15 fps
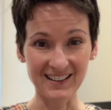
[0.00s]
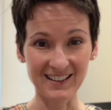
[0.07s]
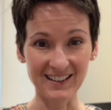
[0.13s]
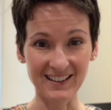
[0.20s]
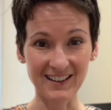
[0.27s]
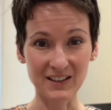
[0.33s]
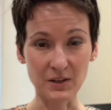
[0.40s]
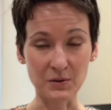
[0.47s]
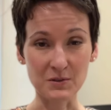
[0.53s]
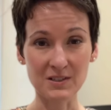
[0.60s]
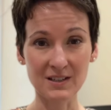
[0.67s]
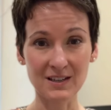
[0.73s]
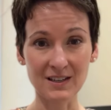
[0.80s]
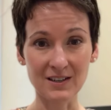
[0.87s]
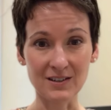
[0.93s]
it goes to
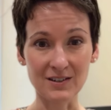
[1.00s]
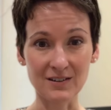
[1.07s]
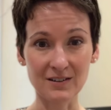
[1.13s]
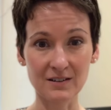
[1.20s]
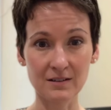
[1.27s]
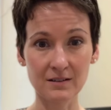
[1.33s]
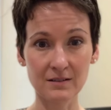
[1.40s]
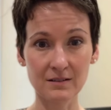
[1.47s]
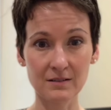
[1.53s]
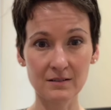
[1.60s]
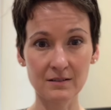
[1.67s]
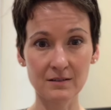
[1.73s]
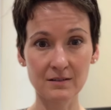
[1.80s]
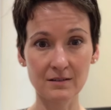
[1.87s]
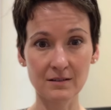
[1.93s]
here.
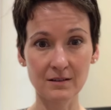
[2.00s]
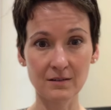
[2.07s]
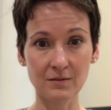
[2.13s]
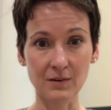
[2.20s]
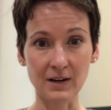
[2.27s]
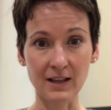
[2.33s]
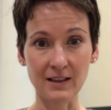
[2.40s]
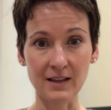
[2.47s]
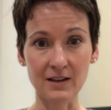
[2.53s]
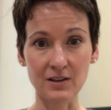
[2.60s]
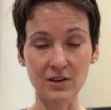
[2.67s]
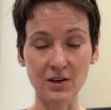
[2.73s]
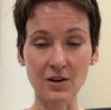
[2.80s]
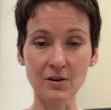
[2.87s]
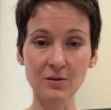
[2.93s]
When I let it
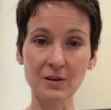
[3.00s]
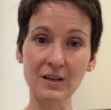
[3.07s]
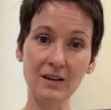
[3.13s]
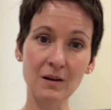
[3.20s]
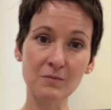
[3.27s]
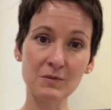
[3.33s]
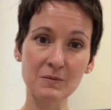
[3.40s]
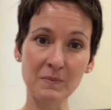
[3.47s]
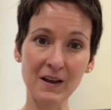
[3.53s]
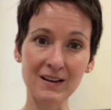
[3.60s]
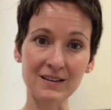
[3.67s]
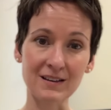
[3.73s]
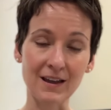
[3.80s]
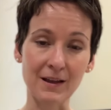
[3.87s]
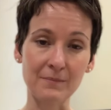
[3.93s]
go, it comes back
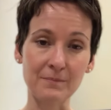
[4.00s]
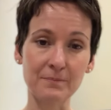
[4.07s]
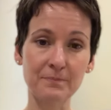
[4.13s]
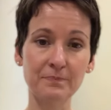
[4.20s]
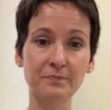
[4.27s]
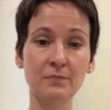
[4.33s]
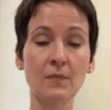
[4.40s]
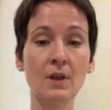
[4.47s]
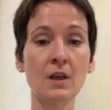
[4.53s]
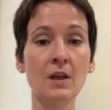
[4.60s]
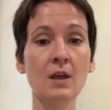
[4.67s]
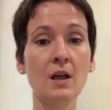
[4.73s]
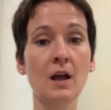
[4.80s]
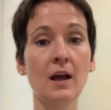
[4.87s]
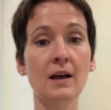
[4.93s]
again.
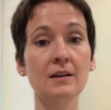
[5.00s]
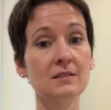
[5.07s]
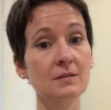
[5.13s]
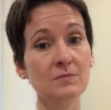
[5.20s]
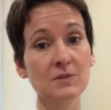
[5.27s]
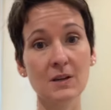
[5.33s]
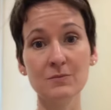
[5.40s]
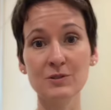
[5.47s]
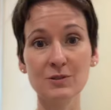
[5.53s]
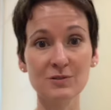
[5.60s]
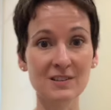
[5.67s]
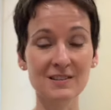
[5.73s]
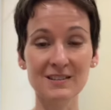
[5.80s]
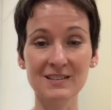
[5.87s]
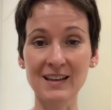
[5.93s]
Sometimes you'll
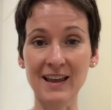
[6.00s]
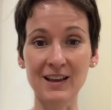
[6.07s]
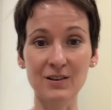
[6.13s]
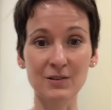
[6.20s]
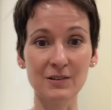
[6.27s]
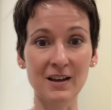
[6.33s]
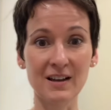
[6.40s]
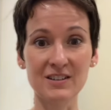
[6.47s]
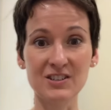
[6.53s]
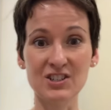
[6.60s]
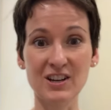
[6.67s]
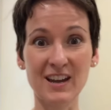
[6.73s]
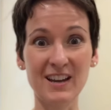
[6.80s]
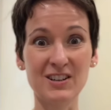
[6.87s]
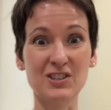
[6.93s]
see this angle not
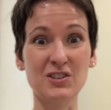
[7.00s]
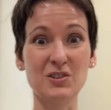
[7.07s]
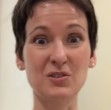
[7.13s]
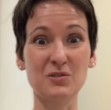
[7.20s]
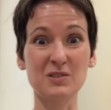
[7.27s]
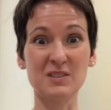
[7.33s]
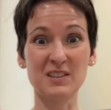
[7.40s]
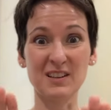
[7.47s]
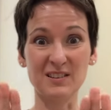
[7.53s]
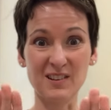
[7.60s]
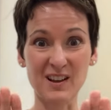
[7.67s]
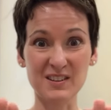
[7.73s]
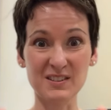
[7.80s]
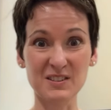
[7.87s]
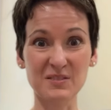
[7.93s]
change and you'll just get
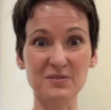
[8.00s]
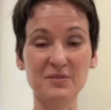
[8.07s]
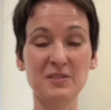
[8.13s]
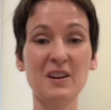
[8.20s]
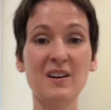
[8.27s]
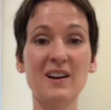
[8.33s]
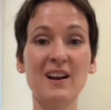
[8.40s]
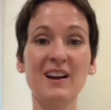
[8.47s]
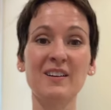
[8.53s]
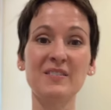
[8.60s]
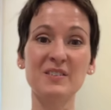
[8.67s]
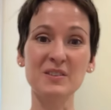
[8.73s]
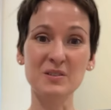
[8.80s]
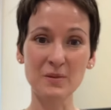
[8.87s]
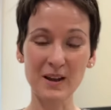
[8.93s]
lots of flare out
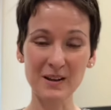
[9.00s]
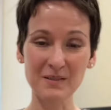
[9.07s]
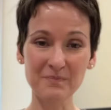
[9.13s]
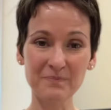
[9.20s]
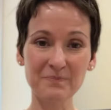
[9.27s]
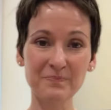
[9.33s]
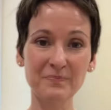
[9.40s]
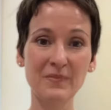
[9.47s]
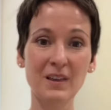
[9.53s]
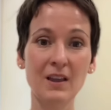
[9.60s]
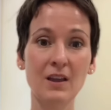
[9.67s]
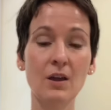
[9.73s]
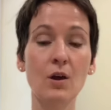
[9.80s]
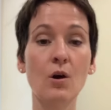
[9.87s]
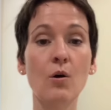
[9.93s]
this way.
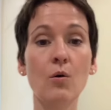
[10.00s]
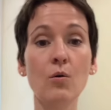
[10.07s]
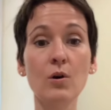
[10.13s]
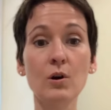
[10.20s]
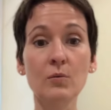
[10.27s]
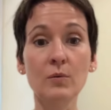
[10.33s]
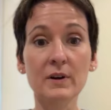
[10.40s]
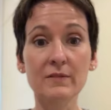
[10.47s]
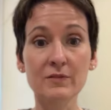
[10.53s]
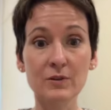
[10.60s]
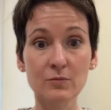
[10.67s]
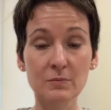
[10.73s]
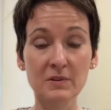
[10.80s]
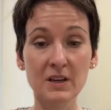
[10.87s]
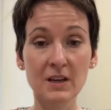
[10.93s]
Or what if the
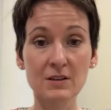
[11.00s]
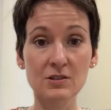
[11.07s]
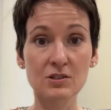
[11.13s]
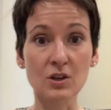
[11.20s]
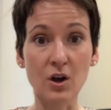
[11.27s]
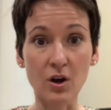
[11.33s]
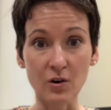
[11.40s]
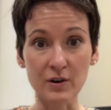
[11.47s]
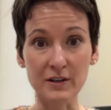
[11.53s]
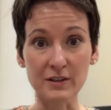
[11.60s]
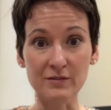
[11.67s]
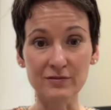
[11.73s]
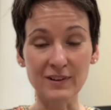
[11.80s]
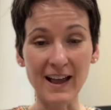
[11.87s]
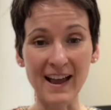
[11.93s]
rib cage is already
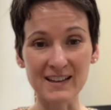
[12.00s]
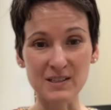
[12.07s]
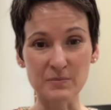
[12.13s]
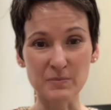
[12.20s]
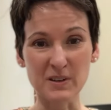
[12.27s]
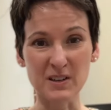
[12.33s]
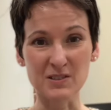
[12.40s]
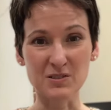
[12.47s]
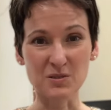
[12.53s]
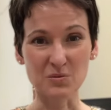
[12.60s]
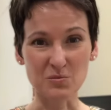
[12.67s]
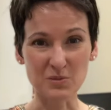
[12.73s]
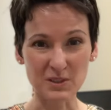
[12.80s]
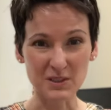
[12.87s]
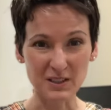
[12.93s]
flattened because they're
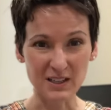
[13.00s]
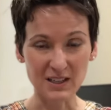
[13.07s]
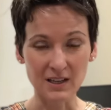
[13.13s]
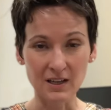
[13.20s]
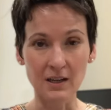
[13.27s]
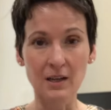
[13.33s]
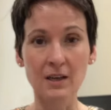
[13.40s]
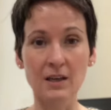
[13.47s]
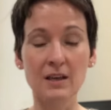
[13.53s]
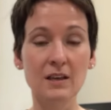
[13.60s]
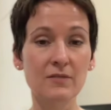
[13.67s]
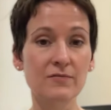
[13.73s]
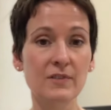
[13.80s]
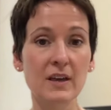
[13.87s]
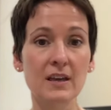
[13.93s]
really,
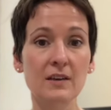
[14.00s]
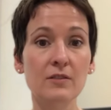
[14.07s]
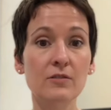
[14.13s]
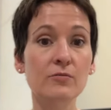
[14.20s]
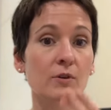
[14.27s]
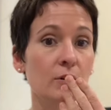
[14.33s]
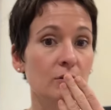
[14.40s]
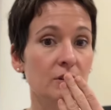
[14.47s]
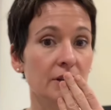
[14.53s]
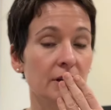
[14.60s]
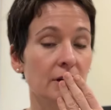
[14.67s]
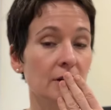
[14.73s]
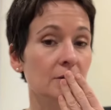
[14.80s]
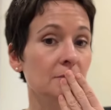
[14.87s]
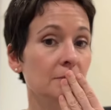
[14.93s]
if they throat
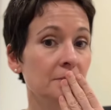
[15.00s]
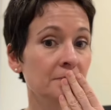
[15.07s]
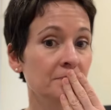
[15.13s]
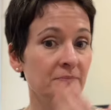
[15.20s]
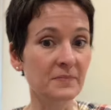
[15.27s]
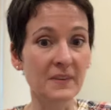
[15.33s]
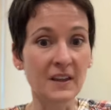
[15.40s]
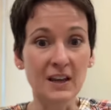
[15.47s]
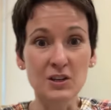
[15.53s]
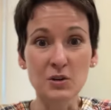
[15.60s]
clear and you